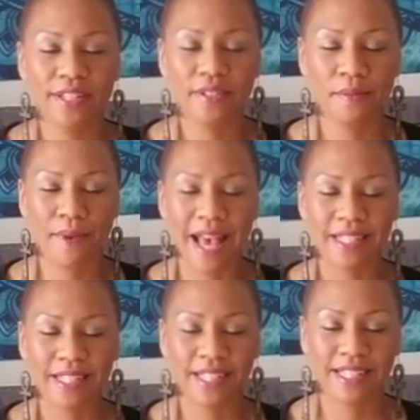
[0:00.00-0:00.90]
So
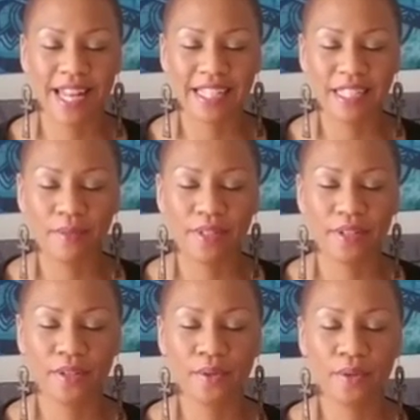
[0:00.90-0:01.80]
imagine connecting with
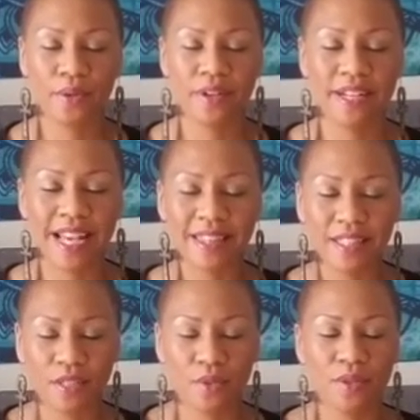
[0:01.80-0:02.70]
her core, and at
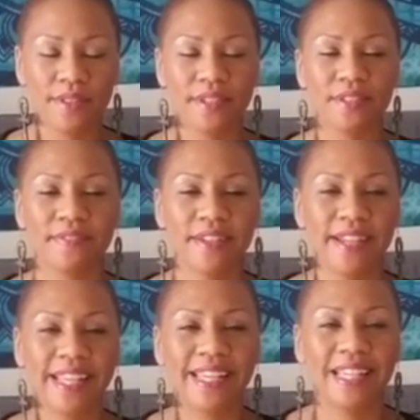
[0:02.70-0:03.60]
this core there's a very
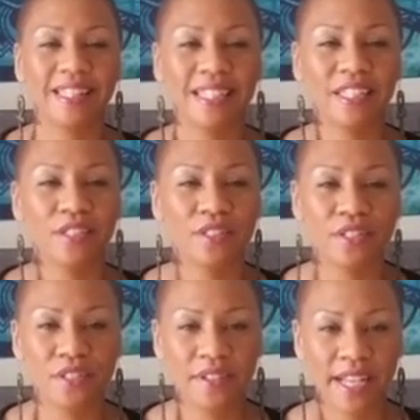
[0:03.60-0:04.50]
healing,
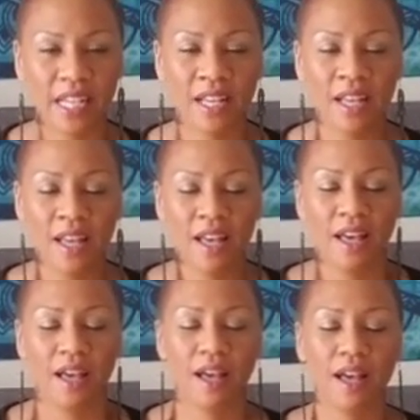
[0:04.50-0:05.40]
nurturing,
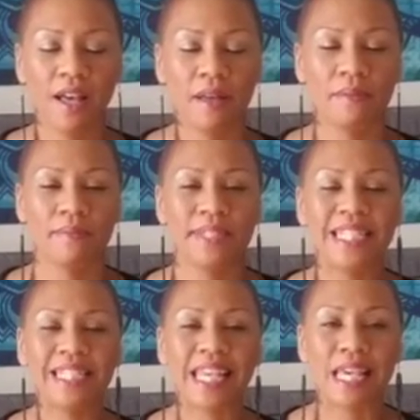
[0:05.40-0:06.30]

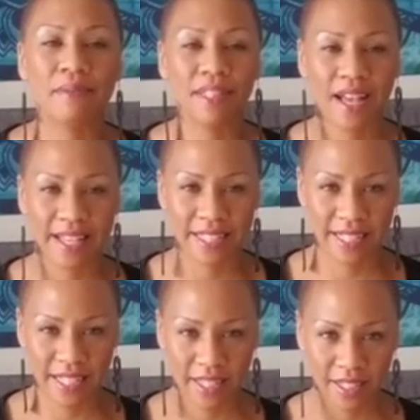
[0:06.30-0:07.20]

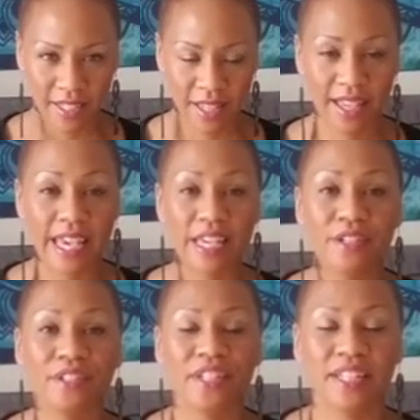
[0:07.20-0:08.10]
stabilizing
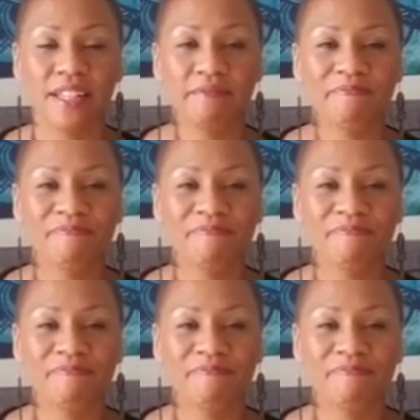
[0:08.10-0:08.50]
energy,